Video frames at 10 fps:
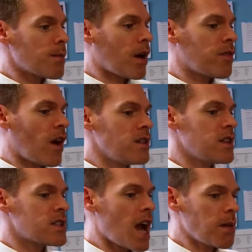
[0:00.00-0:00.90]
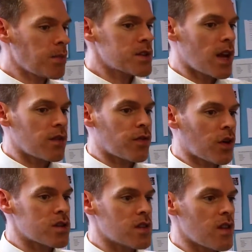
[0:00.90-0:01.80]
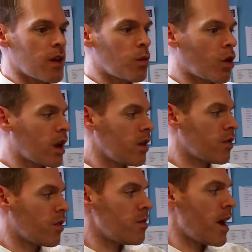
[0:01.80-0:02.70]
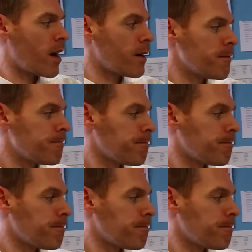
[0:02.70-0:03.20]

by finding 10% first and then working from there.